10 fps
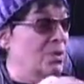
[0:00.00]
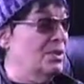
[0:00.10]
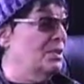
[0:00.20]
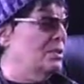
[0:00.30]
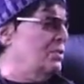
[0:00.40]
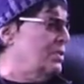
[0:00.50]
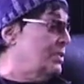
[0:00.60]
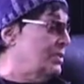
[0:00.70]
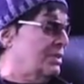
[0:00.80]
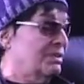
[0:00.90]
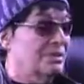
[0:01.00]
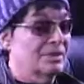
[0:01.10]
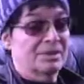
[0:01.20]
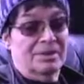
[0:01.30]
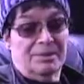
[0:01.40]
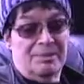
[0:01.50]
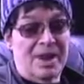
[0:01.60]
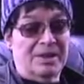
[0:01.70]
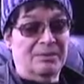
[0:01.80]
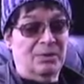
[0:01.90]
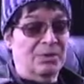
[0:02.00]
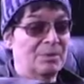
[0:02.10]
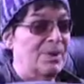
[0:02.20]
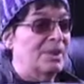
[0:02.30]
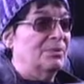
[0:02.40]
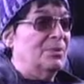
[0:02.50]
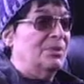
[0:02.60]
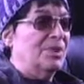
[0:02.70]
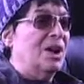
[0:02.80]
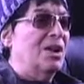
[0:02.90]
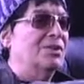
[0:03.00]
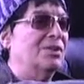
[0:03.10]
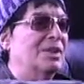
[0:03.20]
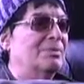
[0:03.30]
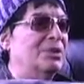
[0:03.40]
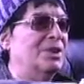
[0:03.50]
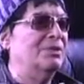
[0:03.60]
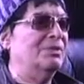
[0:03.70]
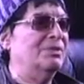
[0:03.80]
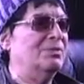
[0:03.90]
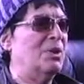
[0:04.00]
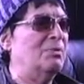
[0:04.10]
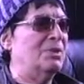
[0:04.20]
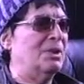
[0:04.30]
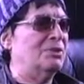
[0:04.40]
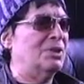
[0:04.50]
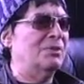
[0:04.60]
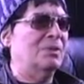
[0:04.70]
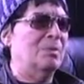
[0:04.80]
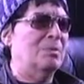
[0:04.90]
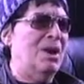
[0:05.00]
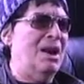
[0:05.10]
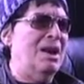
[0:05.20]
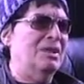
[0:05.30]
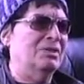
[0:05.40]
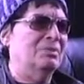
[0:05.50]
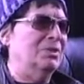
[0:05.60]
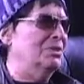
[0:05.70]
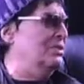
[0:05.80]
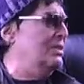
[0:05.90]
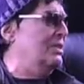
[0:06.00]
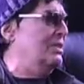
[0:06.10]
walking across back and forth, the color kept changing. This purple kept changing from the brown to blue to